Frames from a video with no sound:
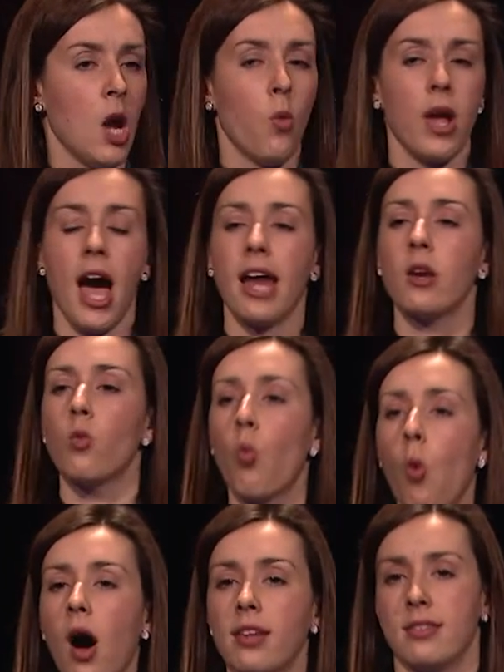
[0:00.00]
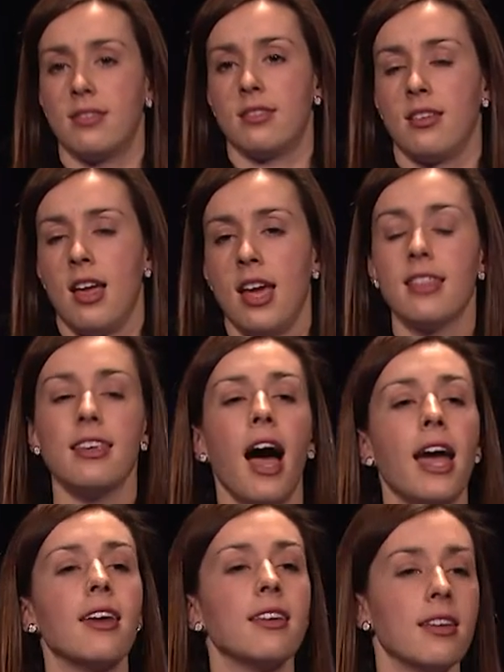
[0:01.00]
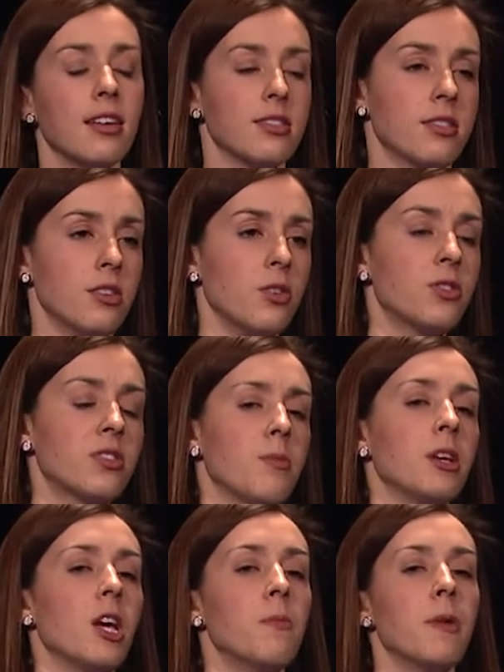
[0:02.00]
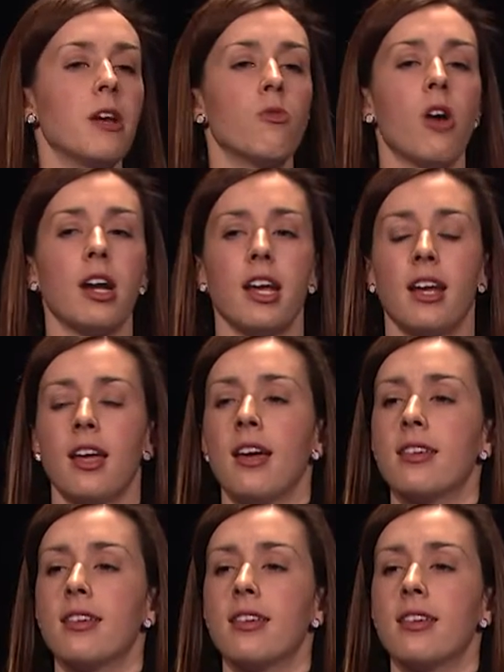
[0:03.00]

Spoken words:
We hadn't once in the 8 years the Youth Summit had been running